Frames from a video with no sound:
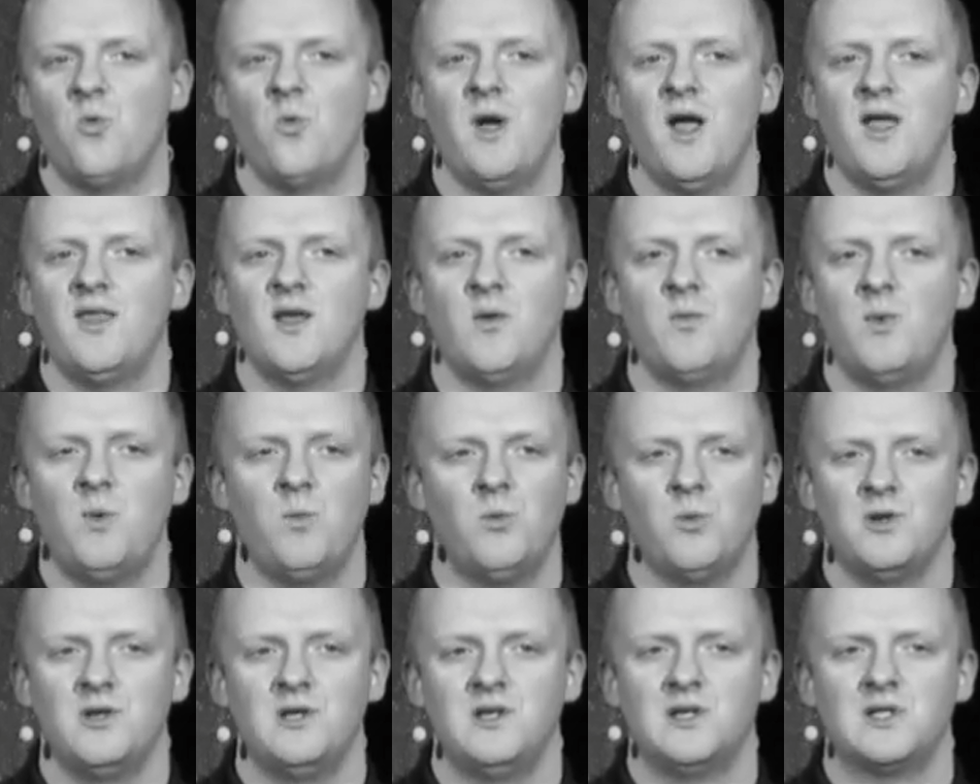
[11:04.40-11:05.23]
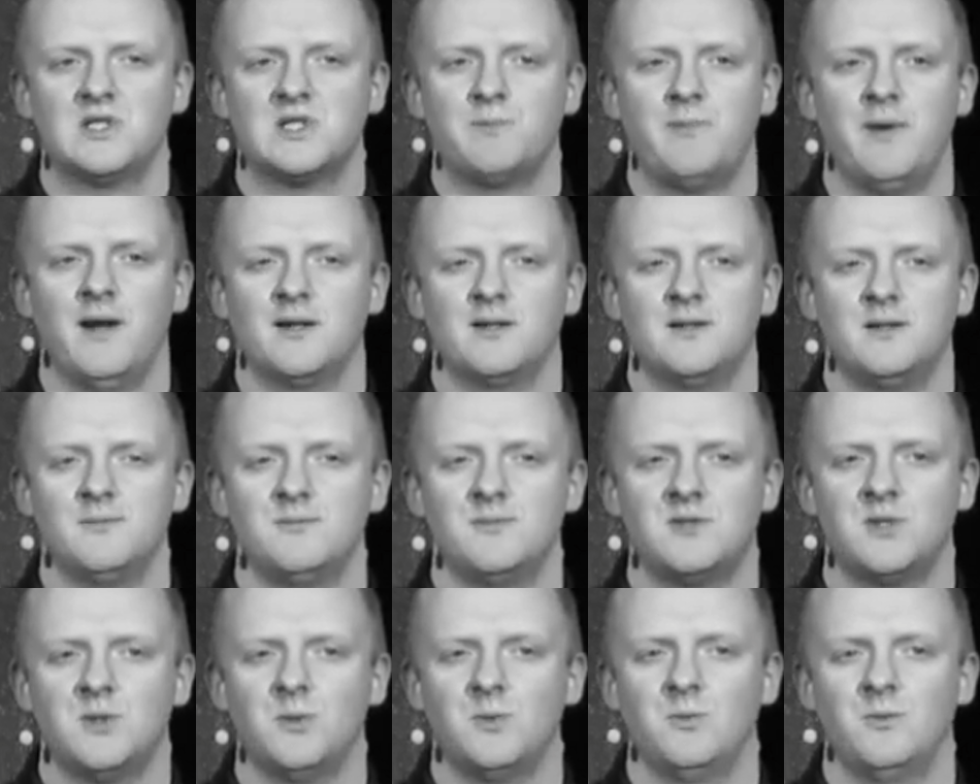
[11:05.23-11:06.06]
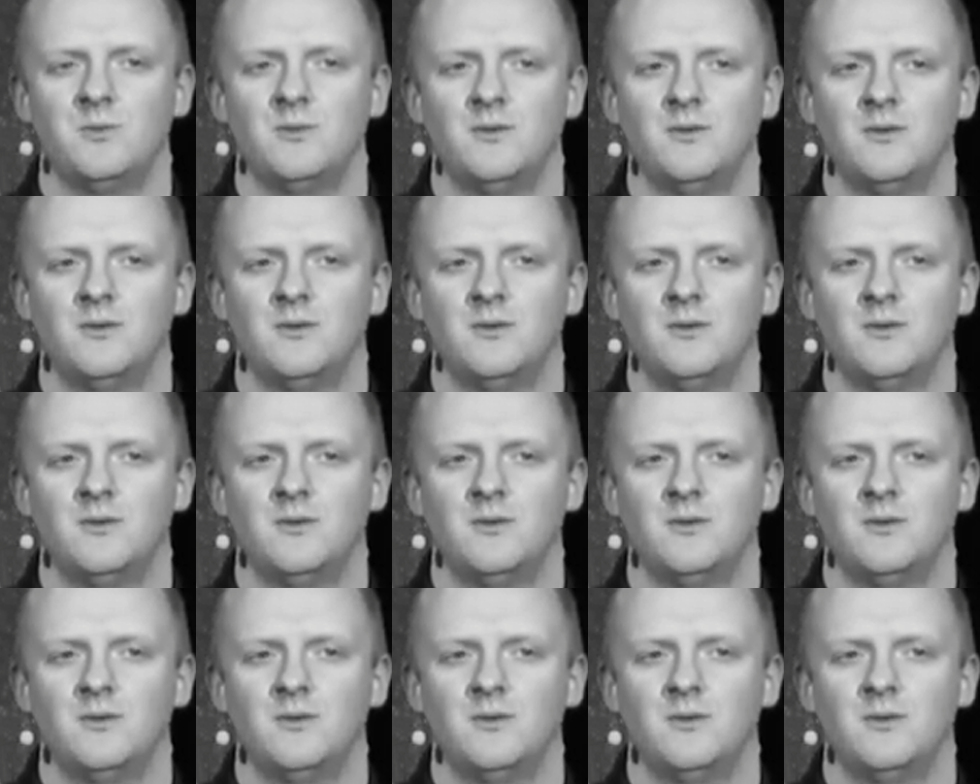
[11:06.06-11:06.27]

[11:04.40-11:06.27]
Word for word: way that we wouldn't expect him to.